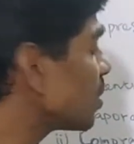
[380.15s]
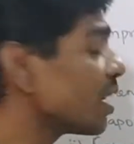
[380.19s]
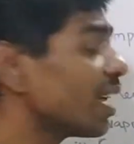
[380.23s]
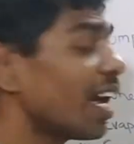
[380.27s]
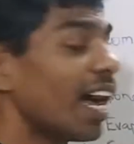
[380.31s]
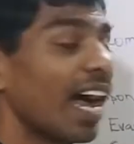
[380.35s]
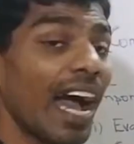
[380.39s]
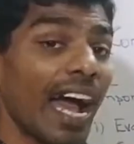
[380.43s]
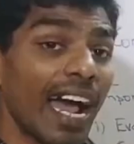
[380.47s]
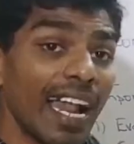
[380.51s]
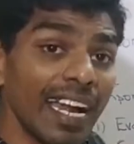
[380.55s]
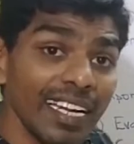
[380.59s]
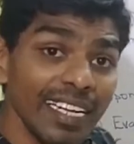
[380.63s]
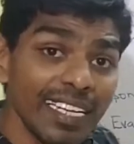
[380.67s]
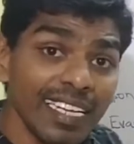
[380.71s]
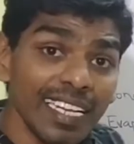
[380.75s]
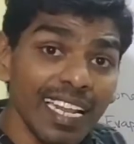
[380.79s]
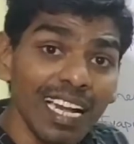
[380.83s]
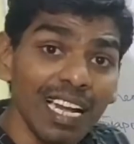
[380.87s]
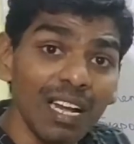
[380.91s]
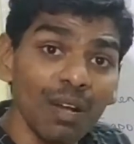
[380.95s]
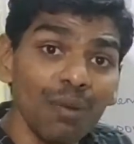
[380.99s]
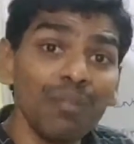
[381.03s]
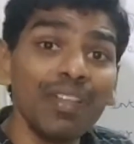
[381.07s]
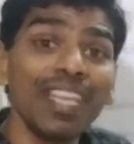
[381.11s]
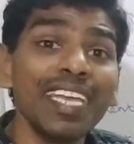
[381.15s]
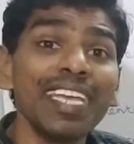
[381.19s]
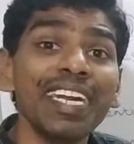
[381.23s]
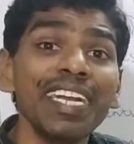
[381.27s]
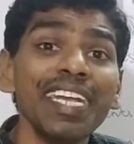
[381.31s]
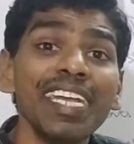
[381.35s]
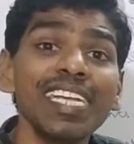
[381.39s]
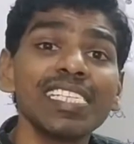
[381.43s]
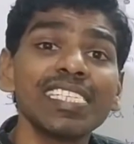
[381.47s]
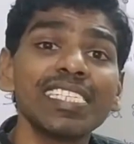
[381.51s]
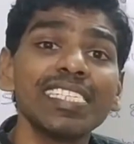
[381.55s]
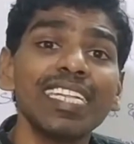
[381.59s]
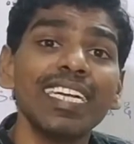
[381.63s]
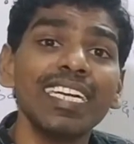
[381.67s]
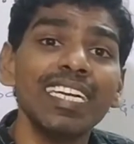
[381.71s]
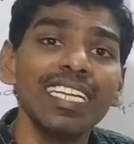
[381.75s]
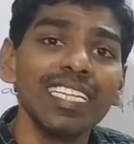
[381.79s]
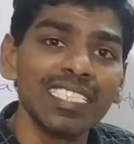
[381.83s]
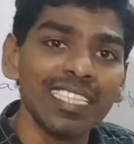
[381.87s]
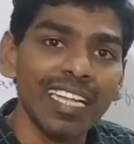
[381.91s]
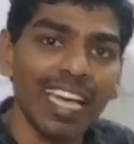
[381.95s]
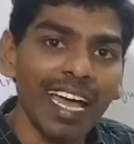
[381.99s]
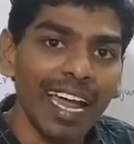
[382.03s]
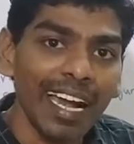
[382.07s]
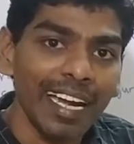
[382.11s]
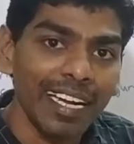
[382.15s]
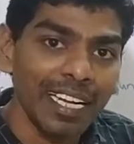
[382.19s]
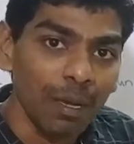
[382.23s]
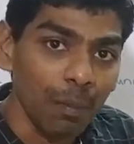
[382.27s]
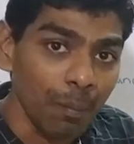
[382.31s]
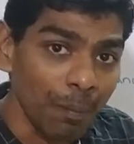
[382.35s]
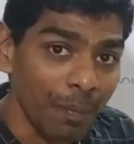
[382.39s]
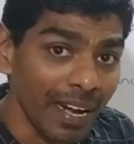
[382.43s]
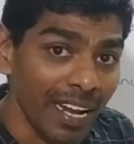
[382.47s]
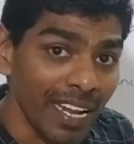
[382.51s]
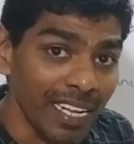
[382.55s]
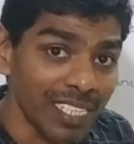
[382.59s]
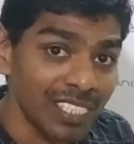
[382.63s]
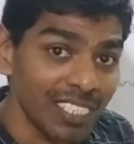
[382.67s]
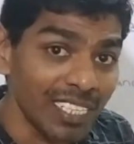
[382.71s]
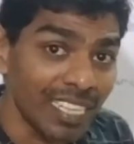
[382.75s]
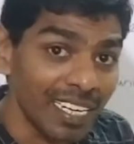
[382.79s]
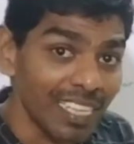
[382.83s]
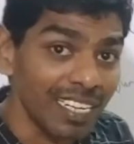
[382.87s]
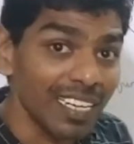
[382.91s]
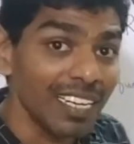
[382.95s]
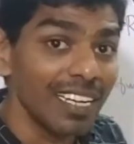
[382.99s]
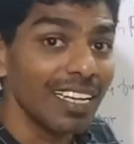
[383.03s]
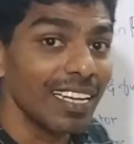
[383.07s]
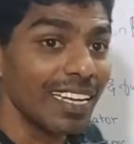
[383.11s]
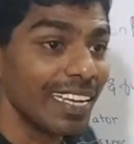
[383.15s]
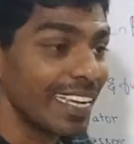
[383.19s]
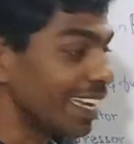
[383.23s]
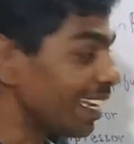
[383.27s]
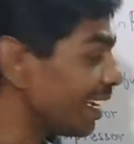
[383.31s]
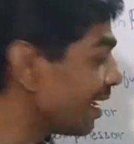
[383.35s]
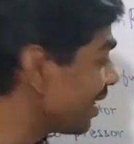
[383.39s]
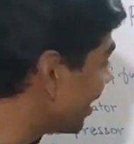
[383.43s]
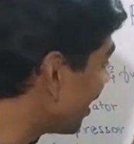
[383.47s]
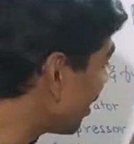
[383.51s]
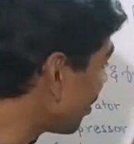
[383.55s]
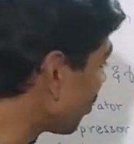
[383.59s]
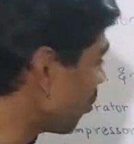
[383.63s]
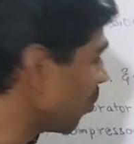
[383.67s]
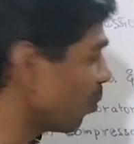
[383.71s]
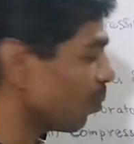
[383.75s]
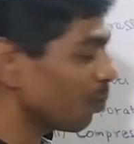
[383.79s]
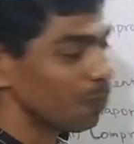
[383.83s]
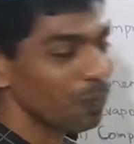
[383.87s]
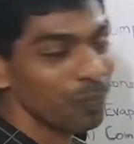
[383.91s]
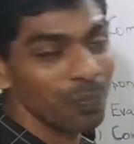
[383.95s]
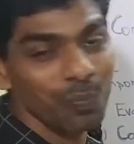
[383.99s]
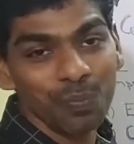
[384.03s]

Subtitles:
Until we reach the desired temperature in the room.